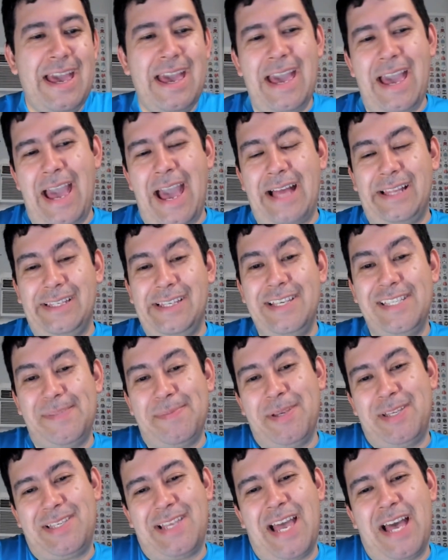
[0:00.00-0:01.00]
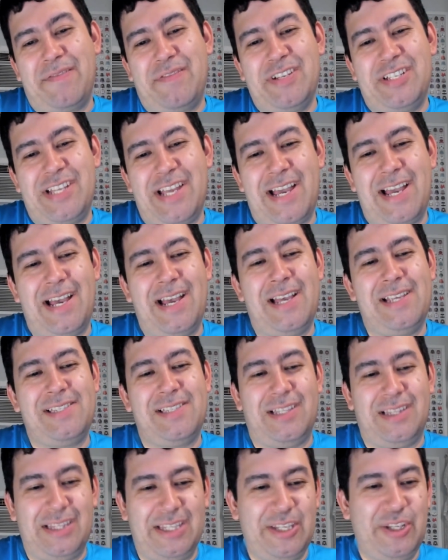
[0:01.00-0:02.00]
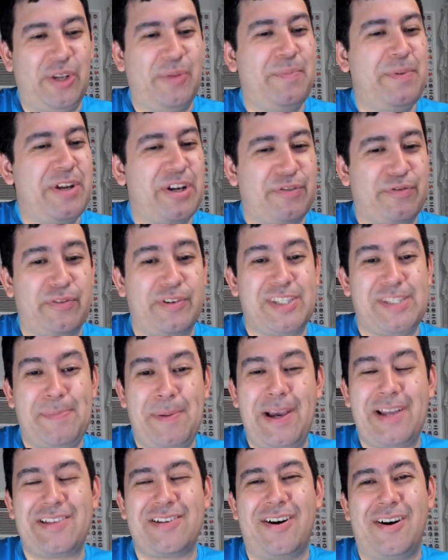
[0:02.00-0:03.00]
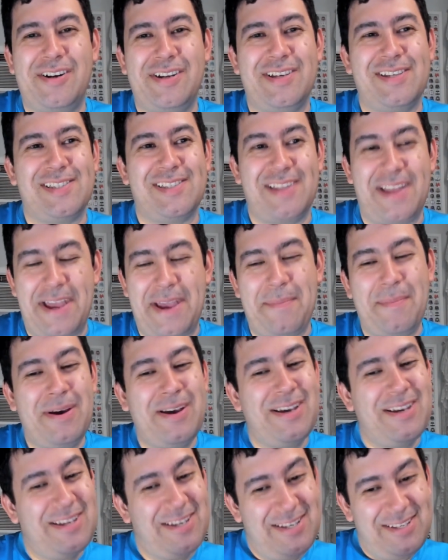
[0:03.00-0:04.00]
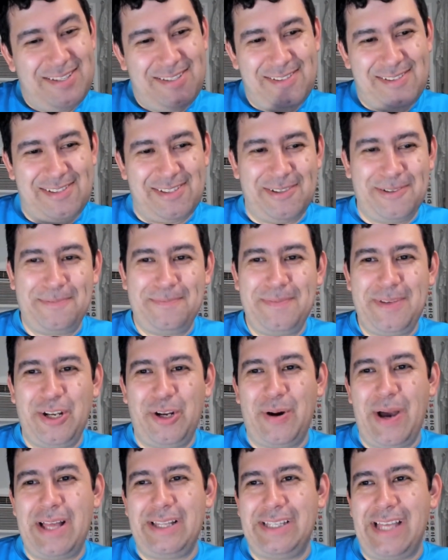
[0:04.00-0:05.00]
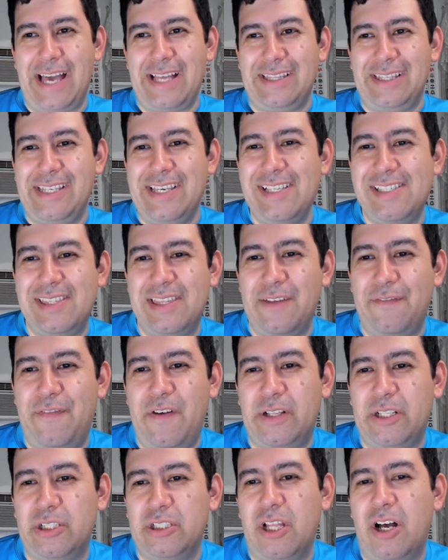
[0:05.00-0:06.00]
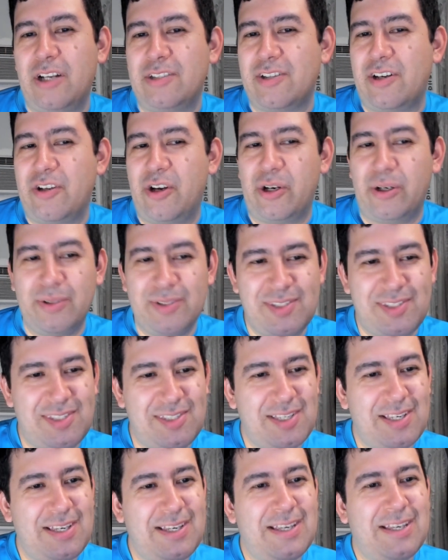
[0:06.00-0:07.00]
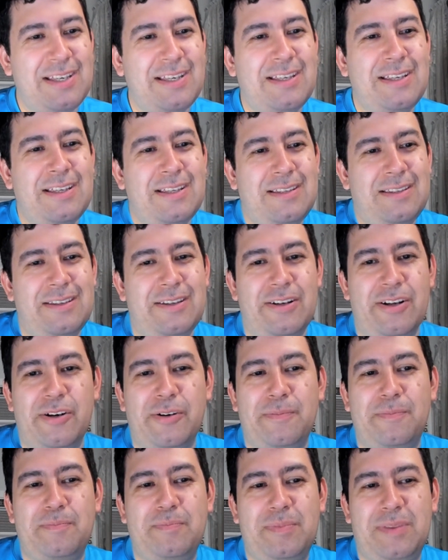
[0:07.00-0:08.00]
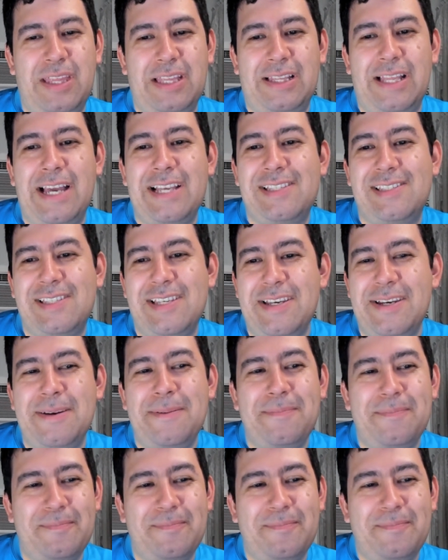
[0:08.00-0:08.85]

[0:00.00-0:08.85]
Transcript: At least McTavish has a little bit of respect on his name. So, you know, at least the fellow Locked On hosts, you know, they like Z,